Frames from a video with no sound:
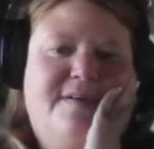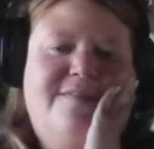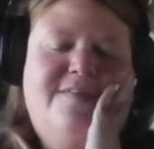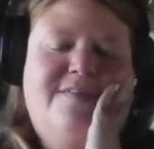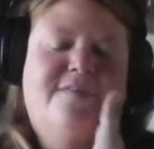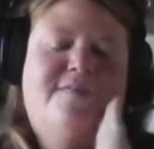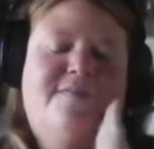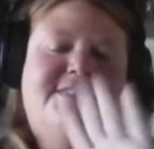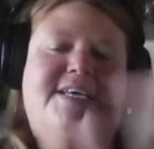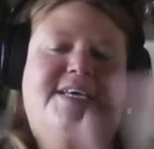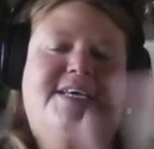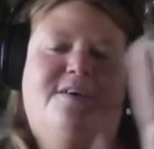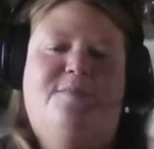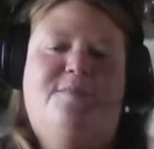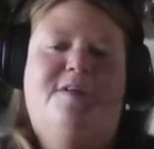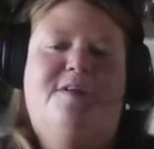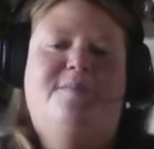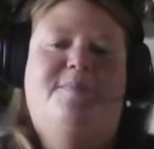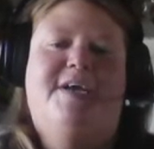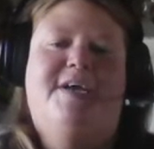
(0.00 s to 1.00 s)
even if it's like a
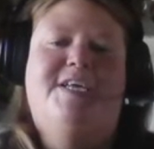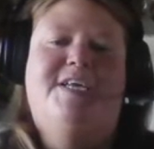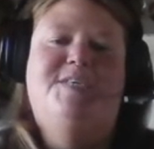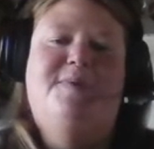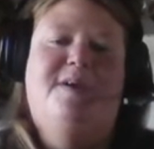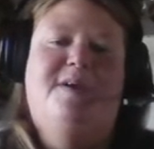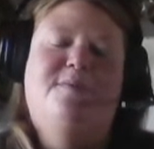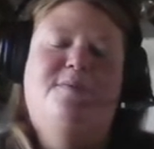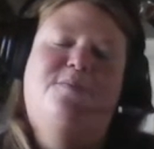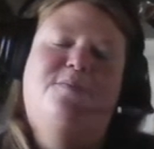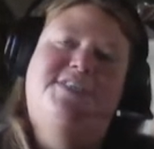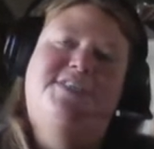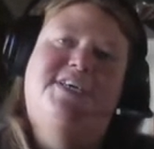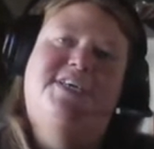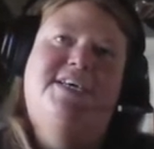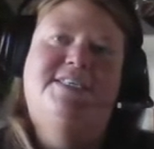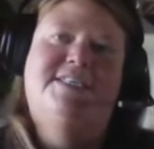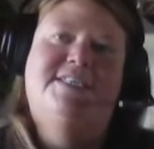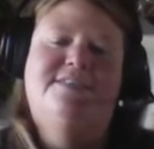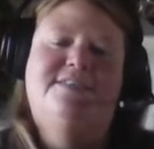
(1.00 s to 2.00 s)
one-page paper, which I
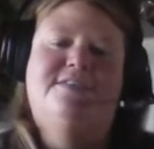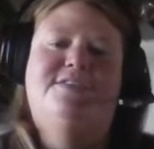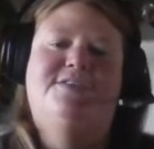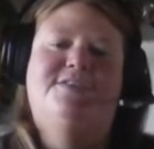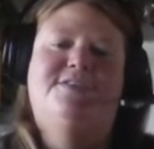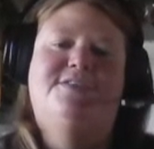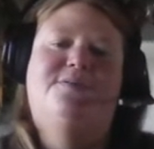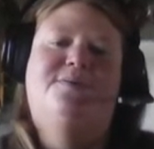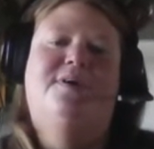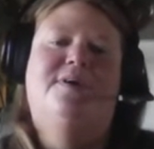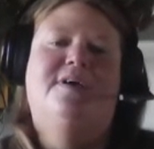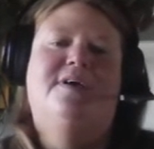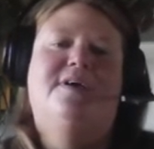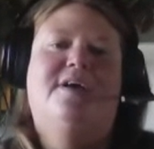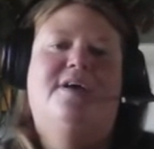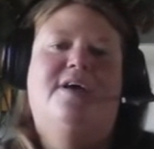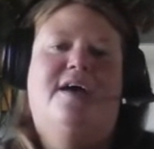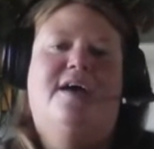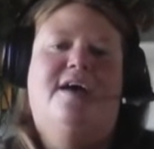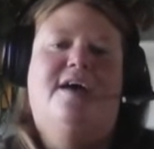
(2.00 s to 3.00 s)
guess you'll do
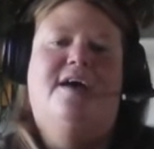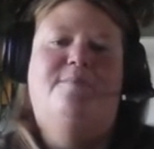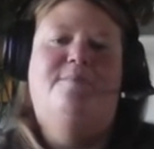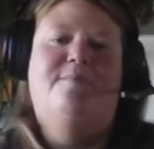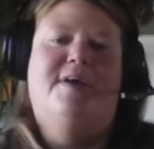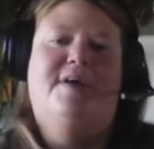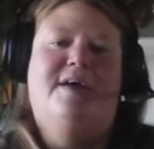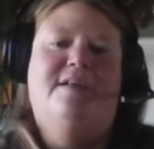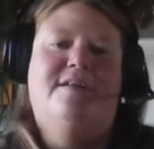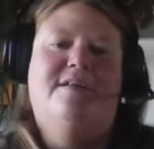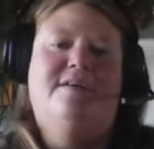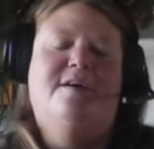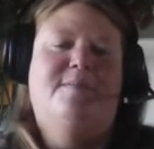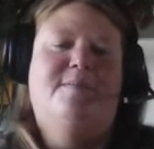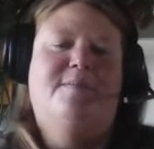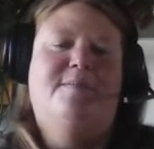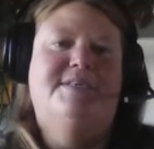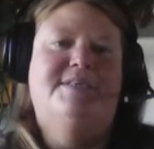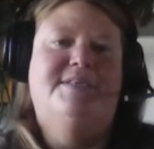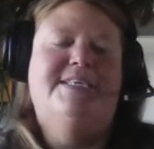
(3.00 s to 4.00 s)
on a
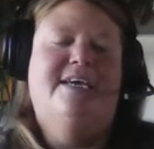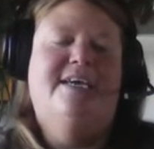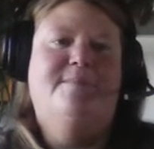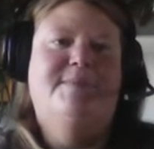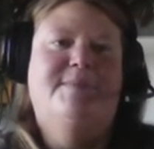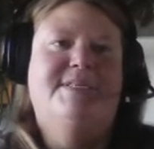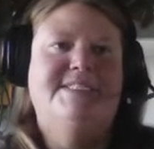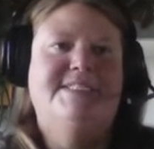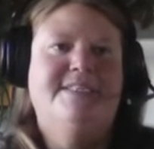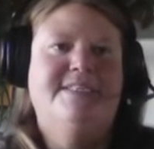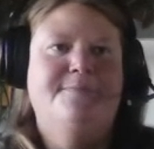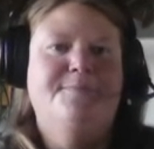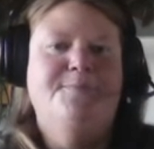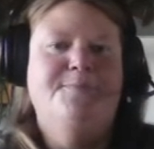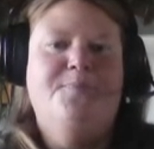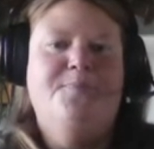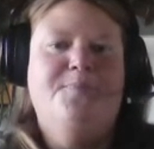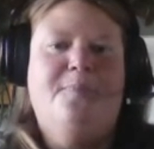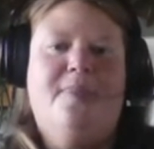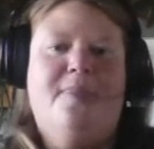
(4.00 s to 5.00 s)
couple of assignments,
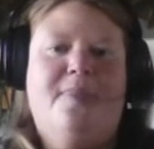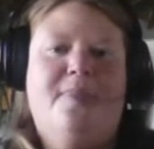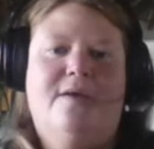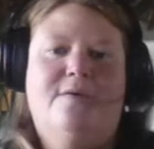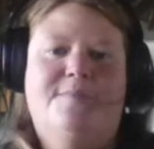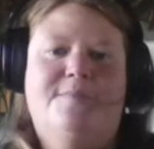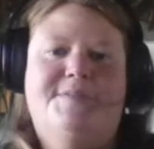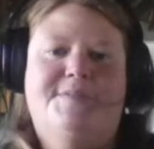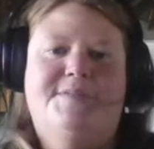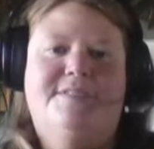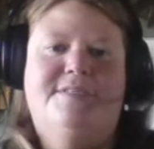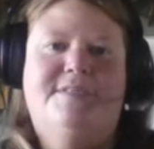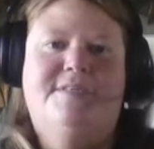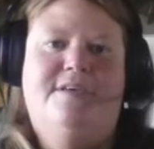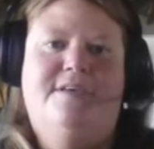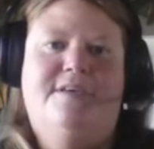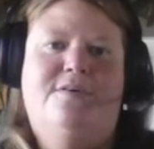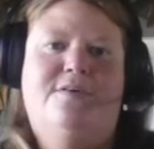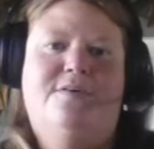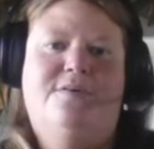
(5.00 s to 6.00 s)

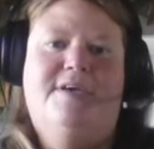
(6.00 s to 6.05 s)
you